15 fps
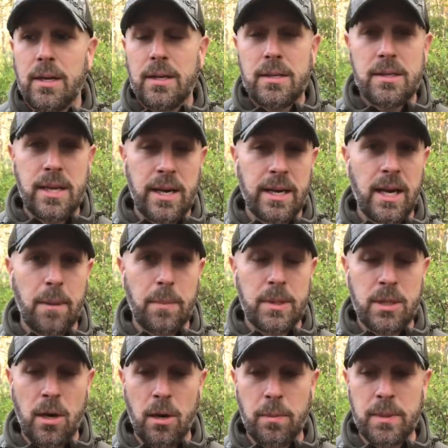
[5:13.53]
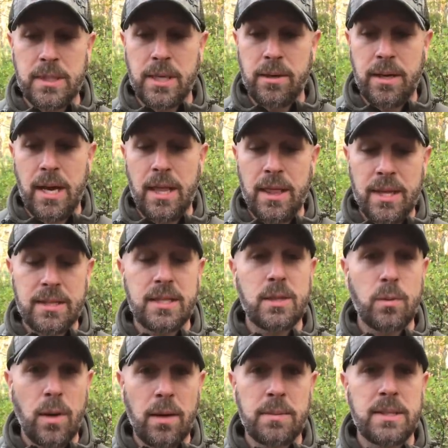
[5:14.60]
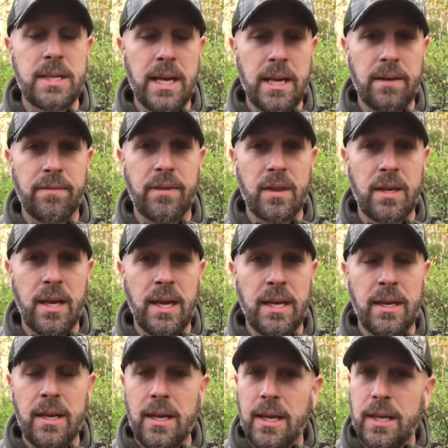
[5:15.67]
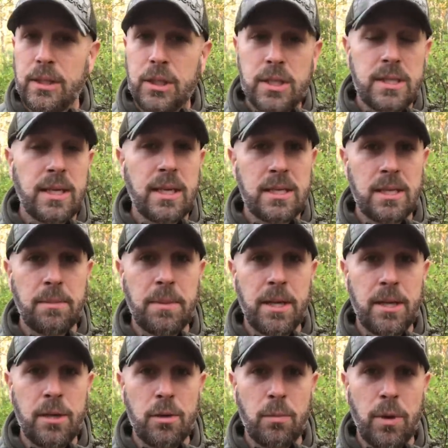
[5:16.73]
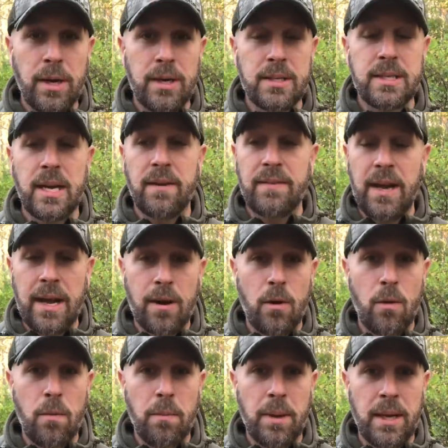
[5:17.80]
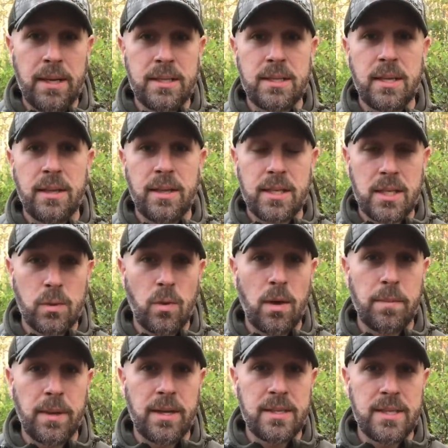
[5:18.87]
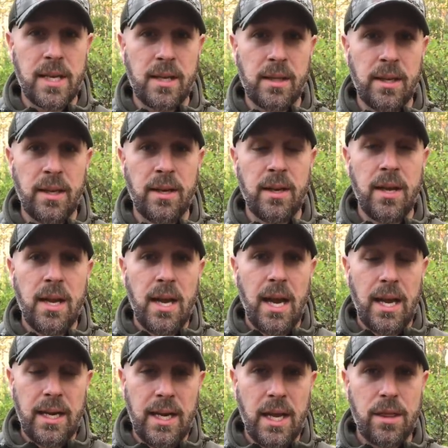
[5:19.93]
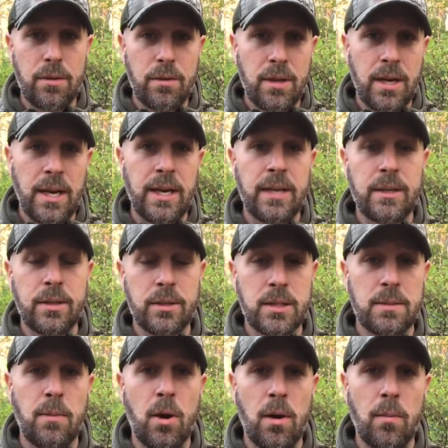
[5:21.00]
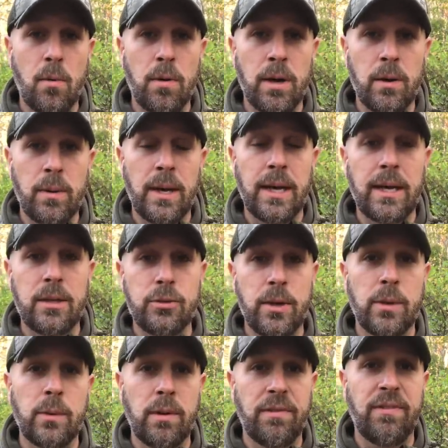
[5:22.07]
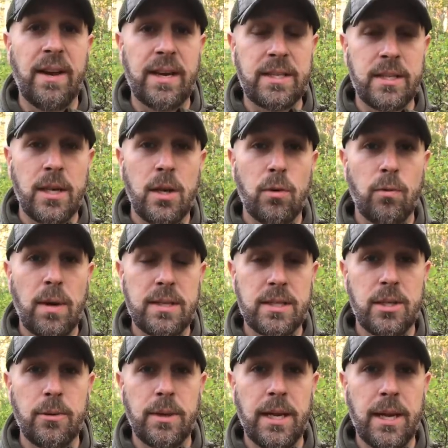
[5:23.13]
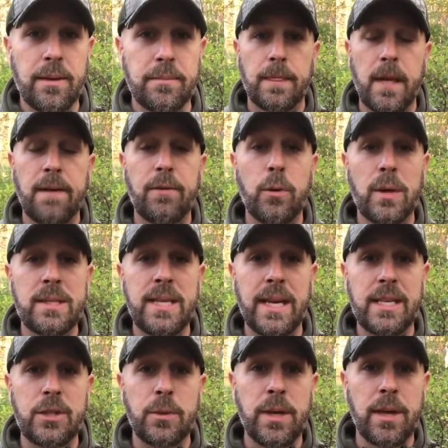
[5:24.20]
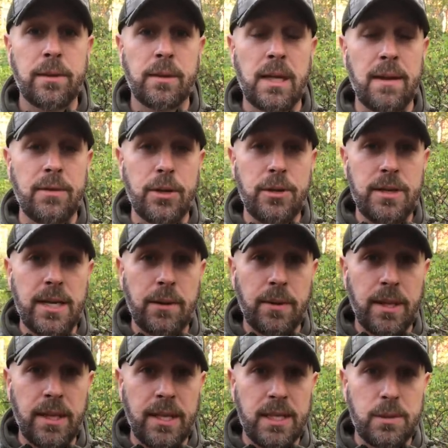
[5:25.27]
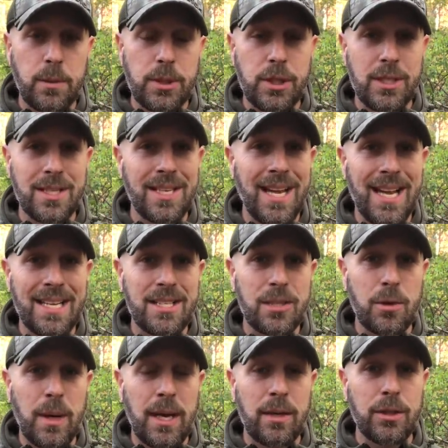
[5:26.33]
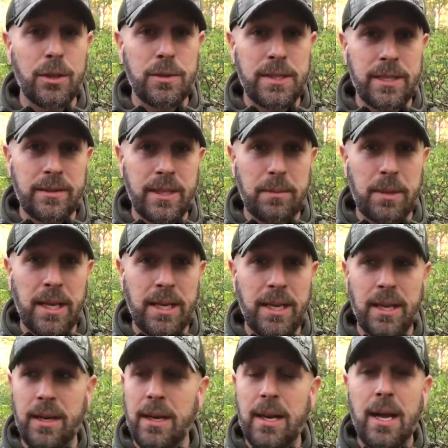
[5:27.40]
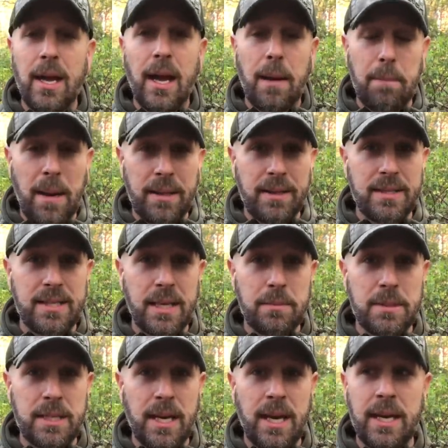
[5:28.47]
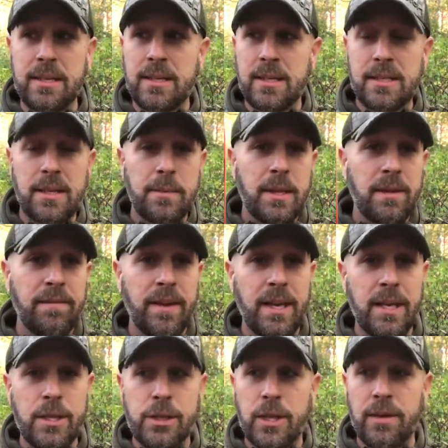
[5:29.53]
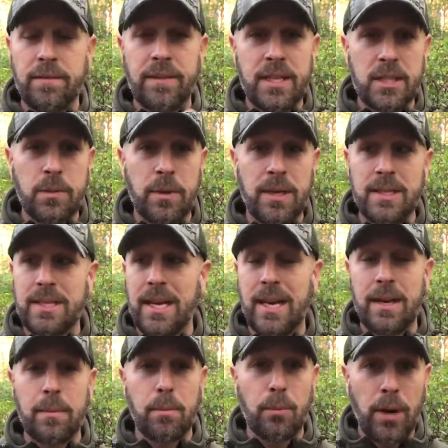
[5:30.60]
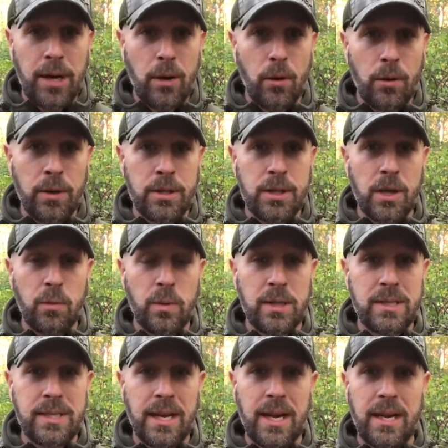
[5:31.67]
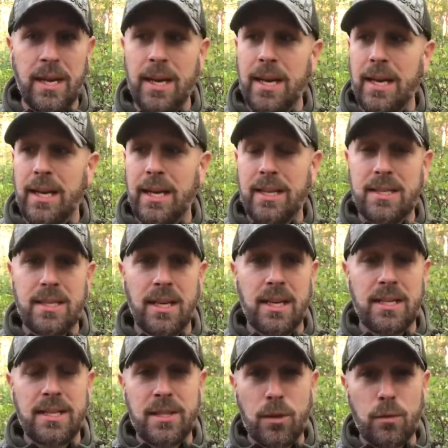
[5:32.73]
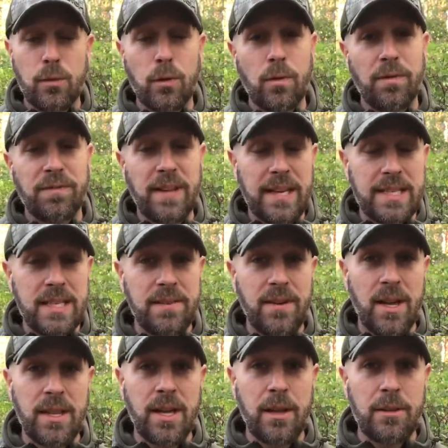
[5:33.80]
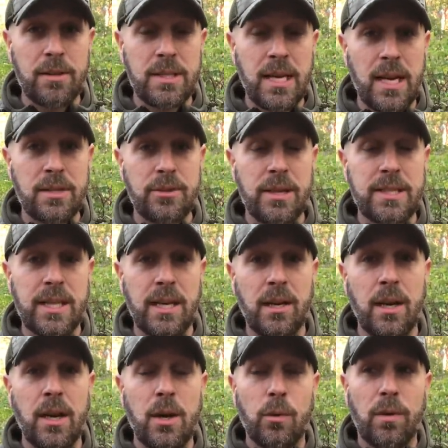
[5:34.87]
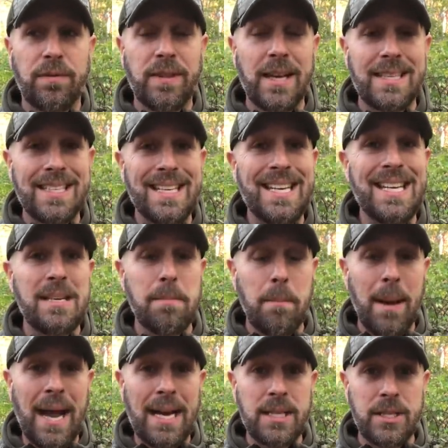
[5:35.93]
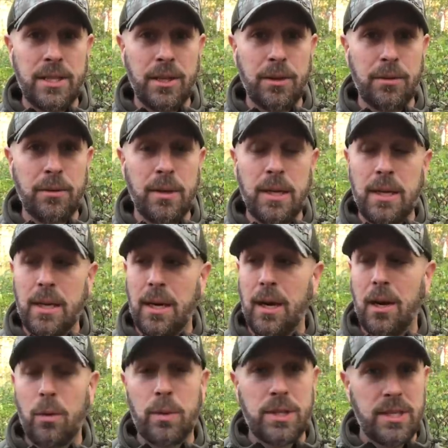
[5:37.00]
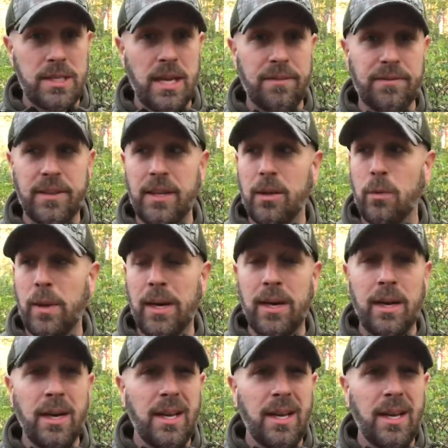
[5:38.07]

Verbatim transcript: Setting up a tarp and saying, okay, this is where I'm staying for the night. It just does something in your brain to say, I've got a home base. This is where I'm gonna settle in and get through the night until tomorrow morning when I can try to effect rescue again. Now, if you wanna take it to another level, you can get one of these, which is an S O L utility blanket, about the same size. Some of the advantage of this one is that bright orange on one side, it's uh, silver reflective on the other side, so that's gonna reflect heat back to you, uh, which is definitely a win.